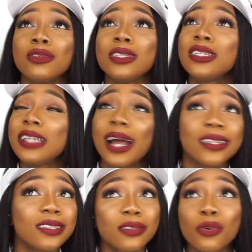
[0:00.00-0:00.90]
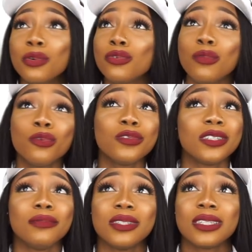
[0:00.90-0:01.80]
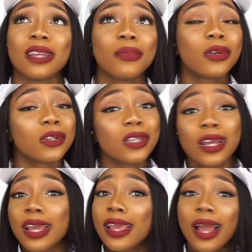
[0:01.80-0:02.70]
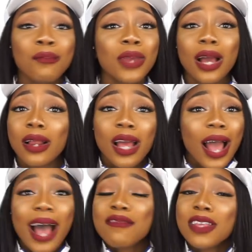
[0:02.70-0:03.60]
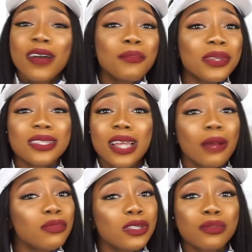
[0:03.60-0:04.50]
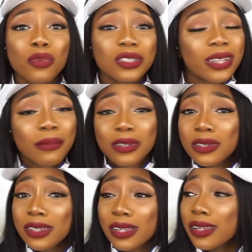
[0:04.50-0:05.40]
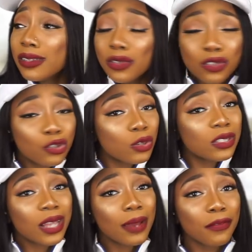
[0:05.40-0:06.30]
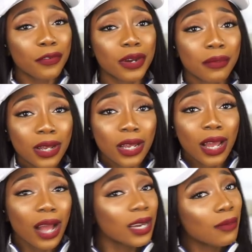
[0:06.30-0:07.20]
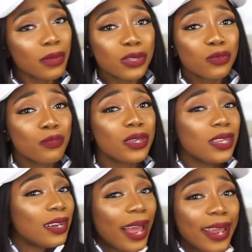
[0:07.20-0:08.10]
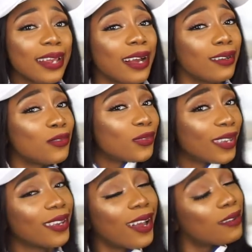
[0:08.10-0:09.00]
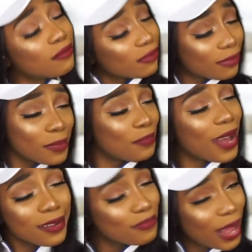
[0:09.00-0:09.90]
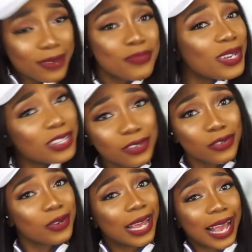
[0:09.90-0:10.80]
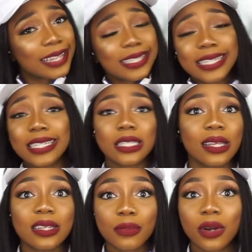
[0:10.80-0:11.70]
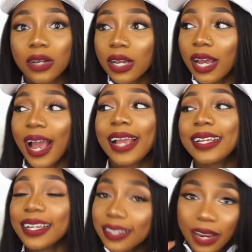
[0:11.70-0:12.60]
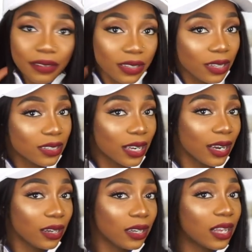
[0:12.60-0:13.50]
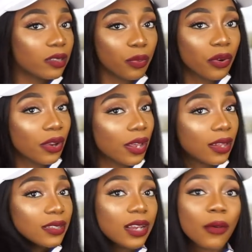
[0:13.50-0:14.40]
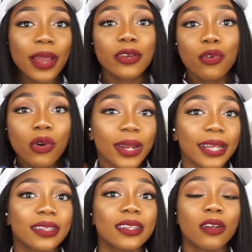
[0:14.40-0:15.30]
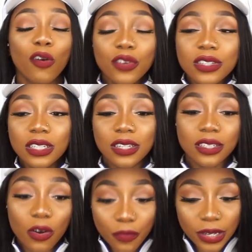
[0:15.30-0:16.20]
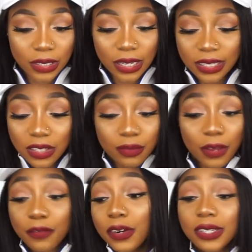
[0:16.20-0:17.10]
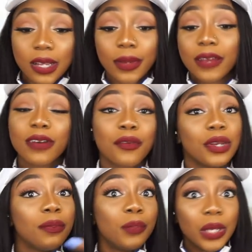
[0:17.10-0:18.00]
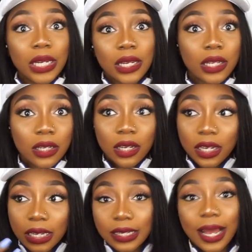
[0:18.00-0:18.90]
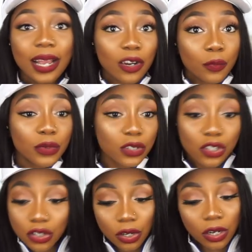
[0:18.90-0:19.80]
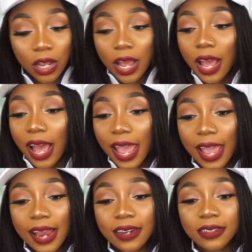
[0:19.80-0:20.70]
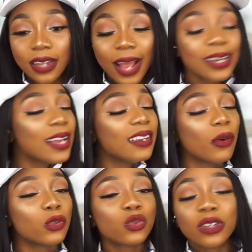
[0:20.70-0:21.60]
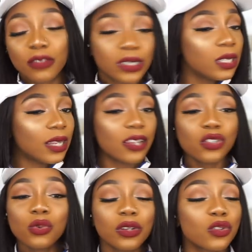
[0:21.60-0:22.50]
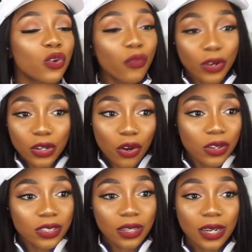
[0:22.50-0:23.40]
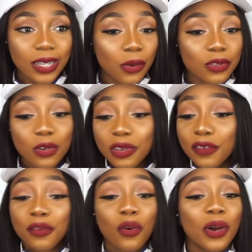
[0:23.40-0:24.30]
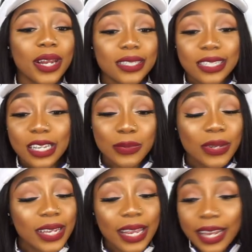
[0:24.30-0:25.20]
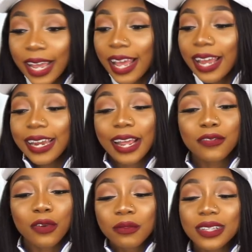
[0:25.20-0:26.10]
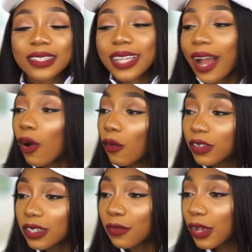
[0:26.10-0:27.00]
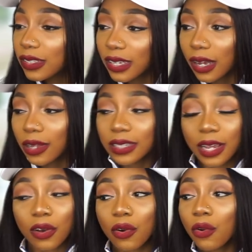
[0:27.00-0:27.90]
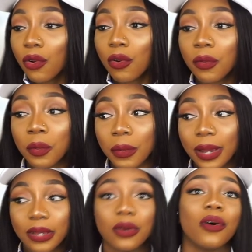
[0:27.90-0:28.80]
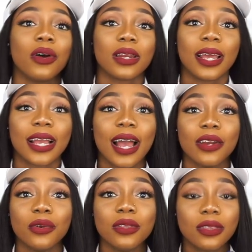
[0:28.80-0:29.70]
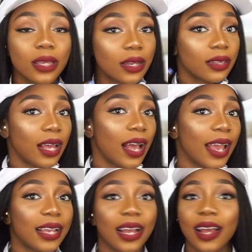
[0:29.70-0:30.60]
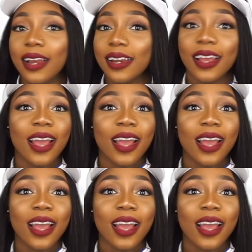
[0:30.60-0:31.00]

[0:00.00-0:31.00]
is it that this Toronto move is a mistake? Because I mean, I, have never been scammed this much time within a short, short time frame. And I'm meant to be like, I'm, like, I'm a bad, bad bitch, you know, like I see these things, but I guess everything's a learning experience. Now I know, like, they, obviously they sell fake tickets. This is my first time ever really being in, in that kind of position. And at that day, I was so devastated. I still wanted to go for a concert. I was looking for other tickets, but then, like, from this scout of this fake ticket, I was like, oh my god, like, I don't think that I can,